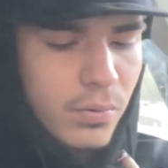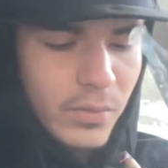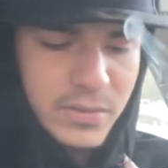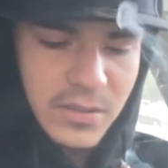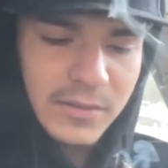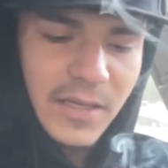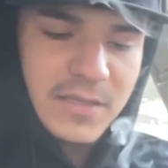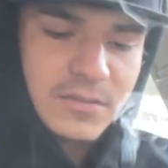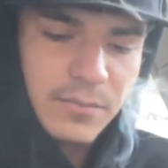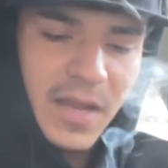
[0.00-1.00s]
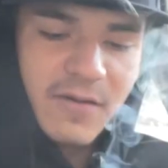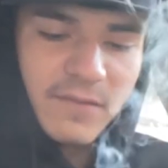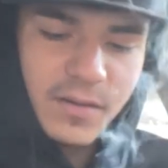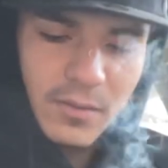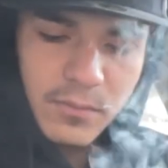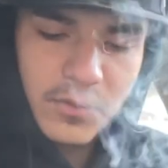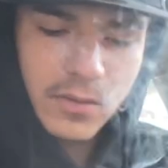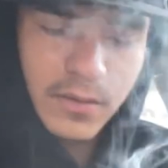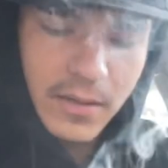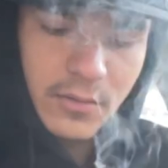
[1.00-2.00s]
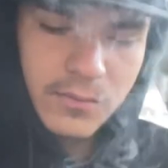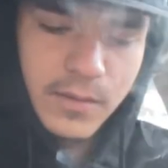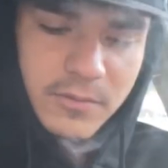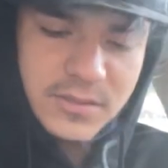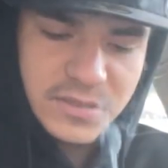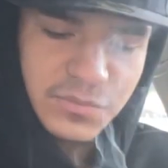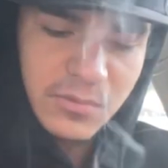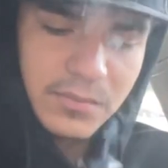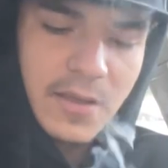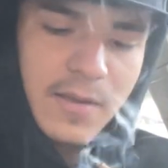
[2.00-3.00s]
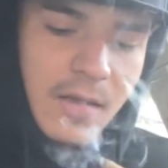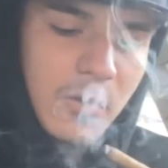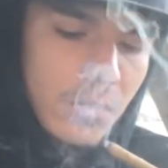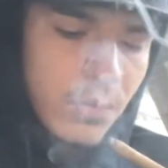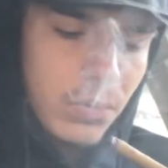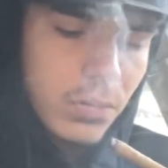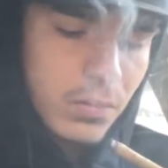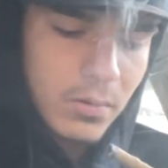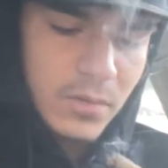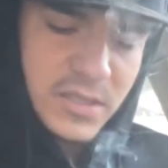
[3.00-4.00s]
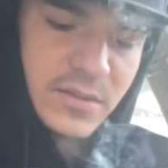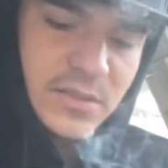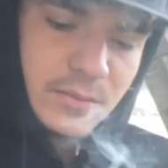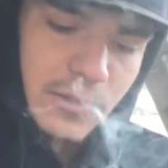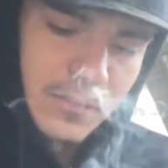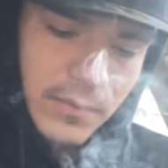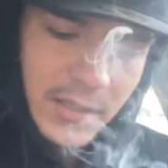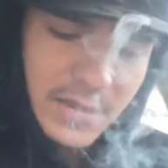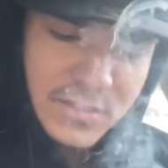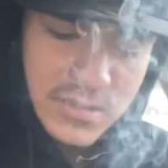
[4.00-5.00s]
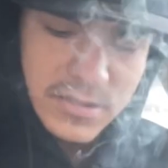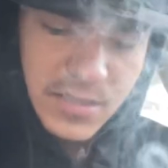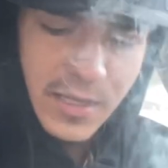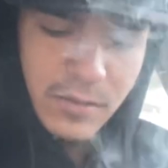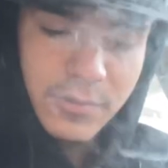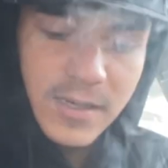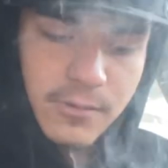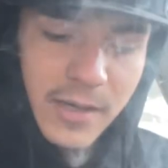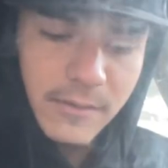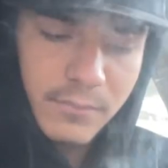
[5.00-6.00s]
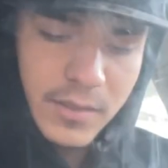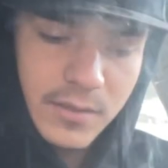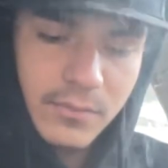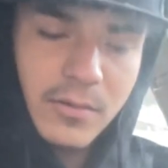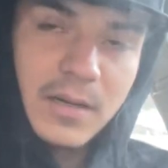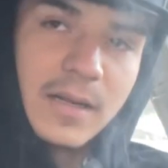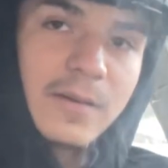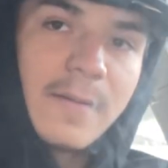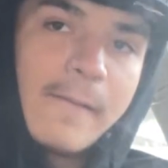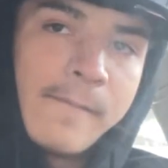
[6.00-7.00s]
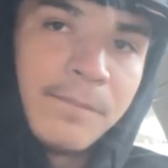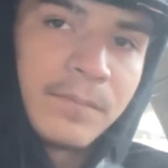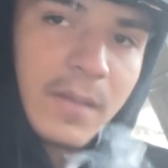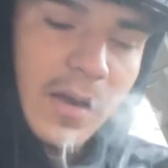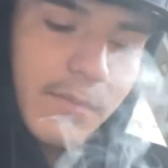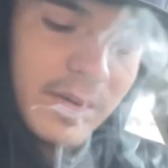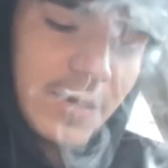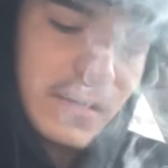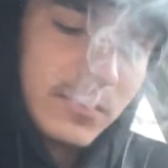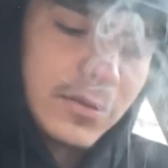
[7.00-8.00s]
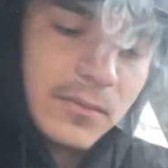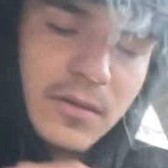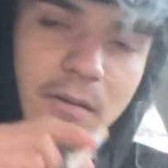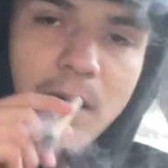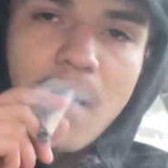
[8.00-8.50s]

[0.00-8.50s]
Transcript: It's not that it's a bad video, bro, and that nobody wants to smoke me. Watch me smoke a blunt. It's just that it don't get recommended, bro. Like, I put it out there, bro.